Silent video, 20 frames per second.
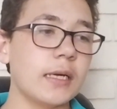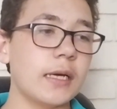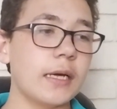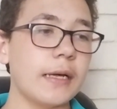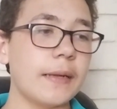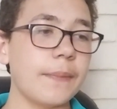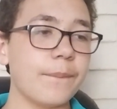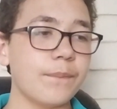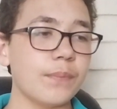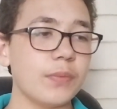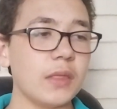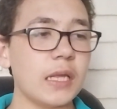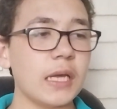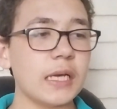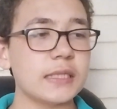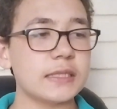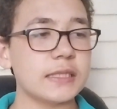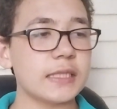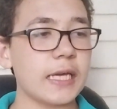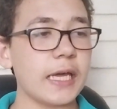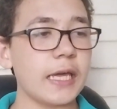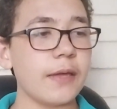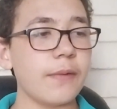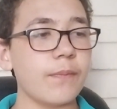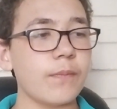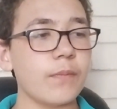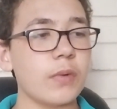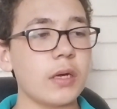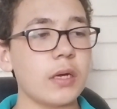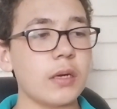Next
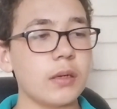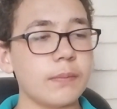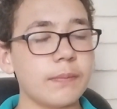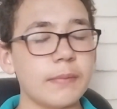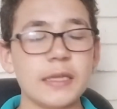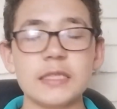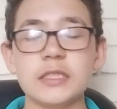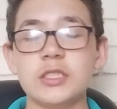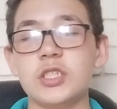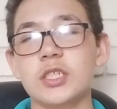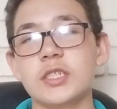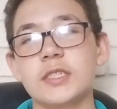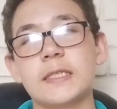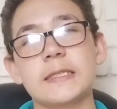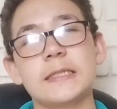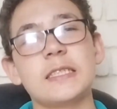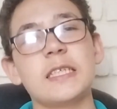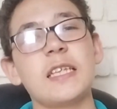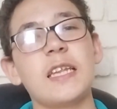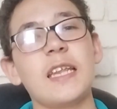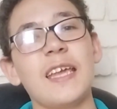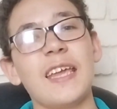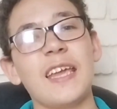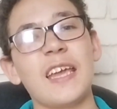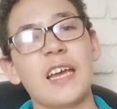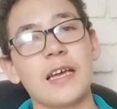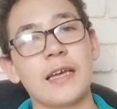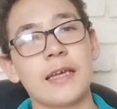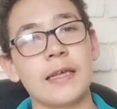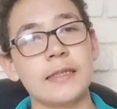game, Manchester
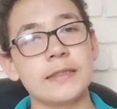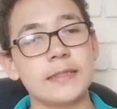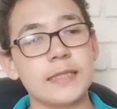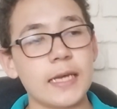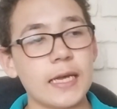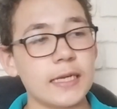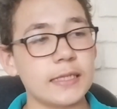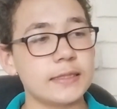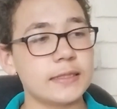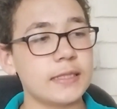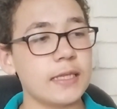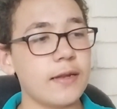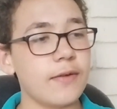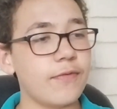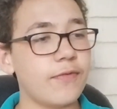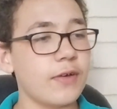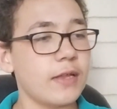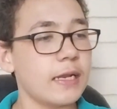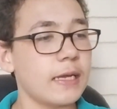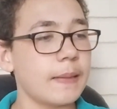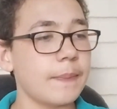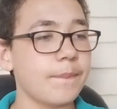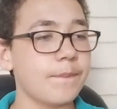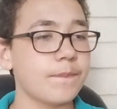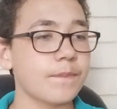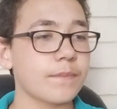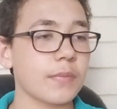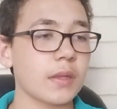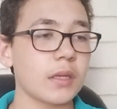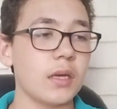City against Aston
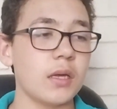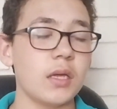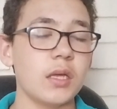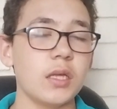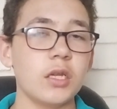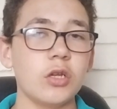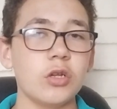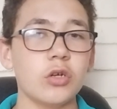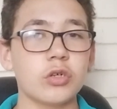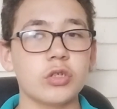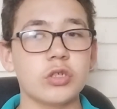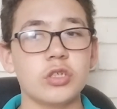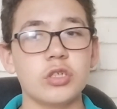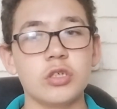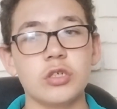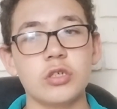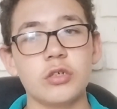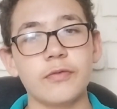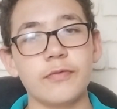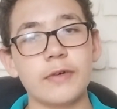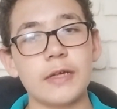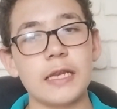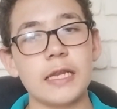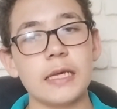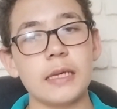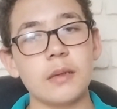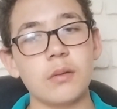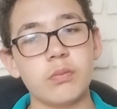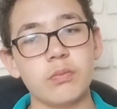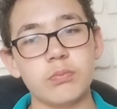Villa. Look,
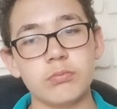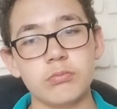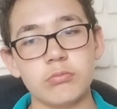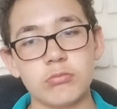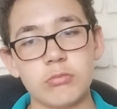Villa,